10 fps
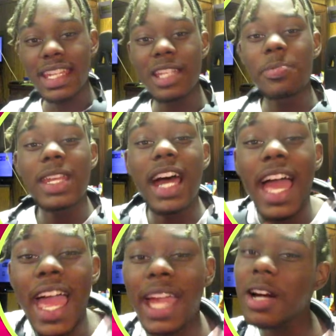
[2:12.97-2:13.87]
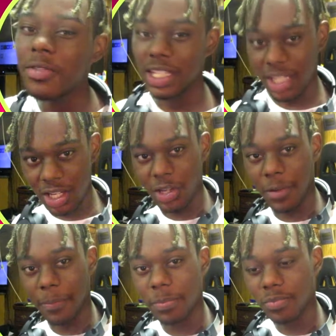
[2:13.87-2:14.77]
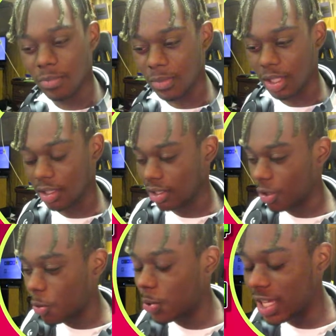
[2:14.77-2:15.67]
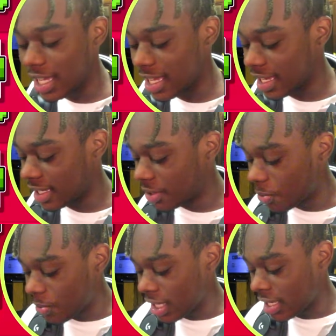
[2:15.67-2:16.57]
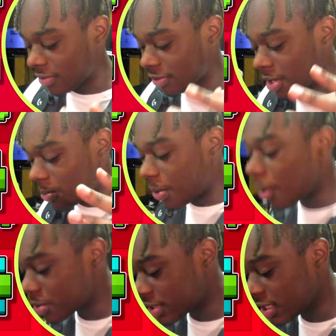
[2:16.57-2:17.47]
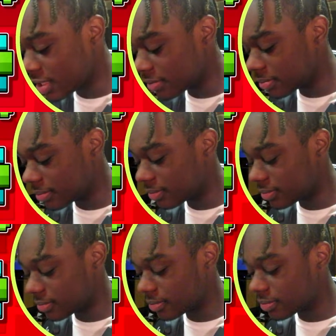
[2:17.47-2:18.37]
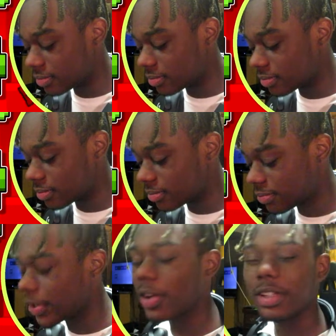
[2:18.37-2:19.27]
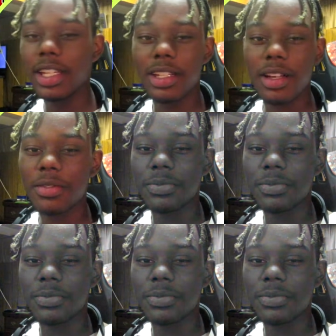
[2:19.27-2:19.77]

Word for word: has been a heck of a year. We, we've posted fairly enough.